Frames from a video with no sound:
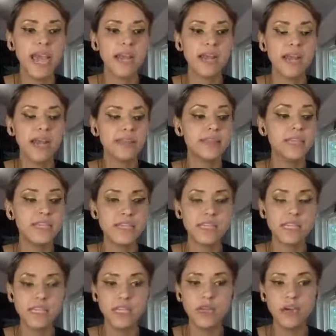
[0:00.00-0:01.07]
And this
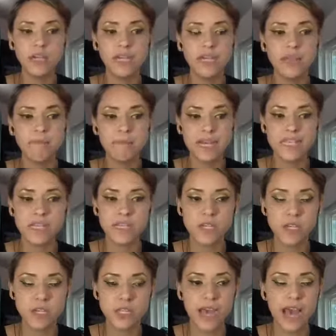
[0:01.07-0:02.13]
is literally the
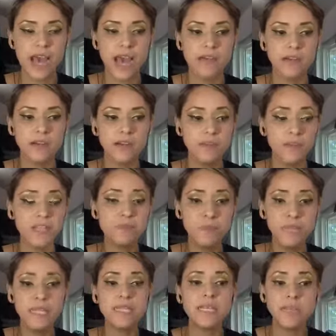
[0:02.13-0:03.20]
message that is
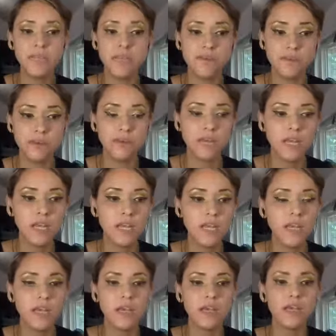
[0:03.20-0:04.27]
being delivered.
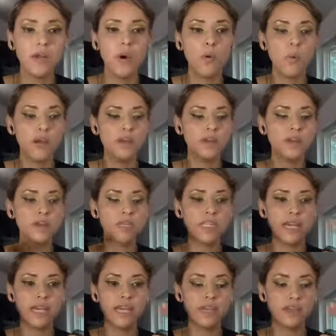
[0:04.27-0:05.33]
When there's
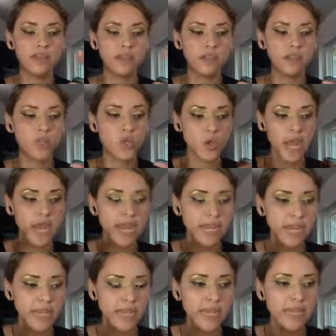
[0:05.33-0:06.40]
like
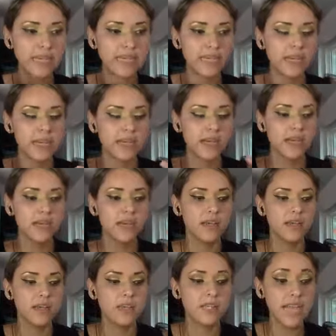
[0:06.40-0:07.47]
dread and like
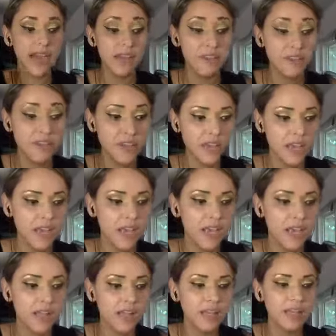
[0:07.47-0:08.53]
death,
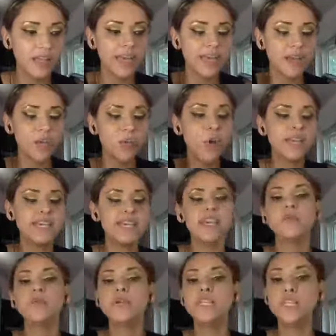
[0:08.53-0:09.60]
like what
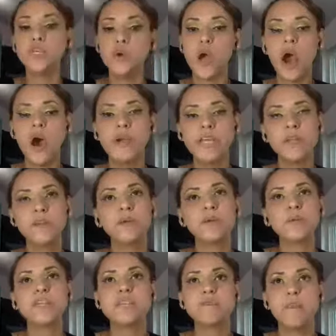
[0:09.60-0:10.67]
can we do, how can we
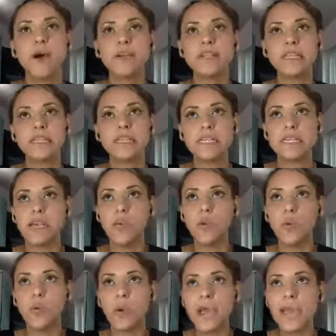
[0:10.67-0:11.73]
respond to this in
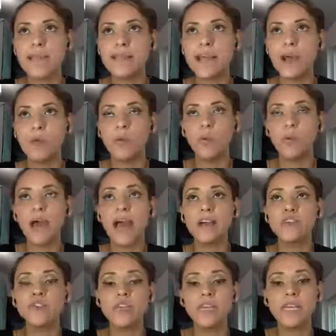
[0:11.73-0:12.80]
a way that will
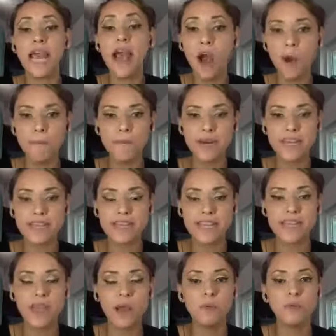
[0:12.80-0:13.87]
actually help us
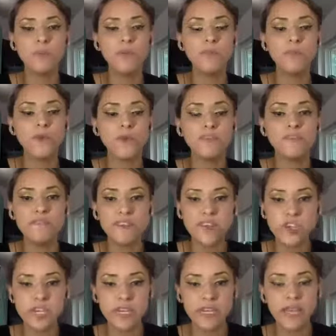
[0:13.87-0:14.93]
and that will be more
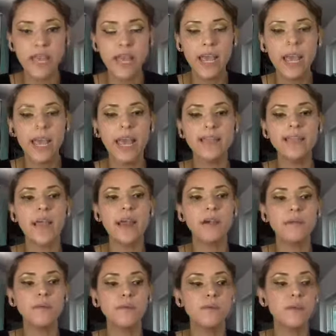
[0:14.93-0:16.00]
efficient, and
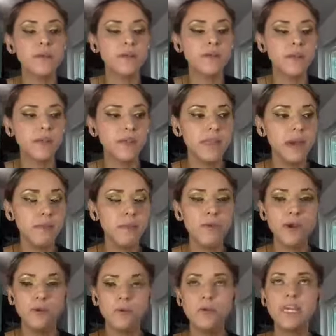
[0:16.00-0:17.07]
we
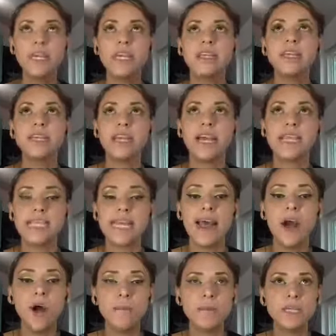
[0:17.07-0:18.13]
can unite to
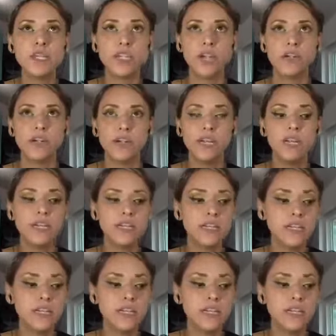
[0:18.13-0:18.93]
help each other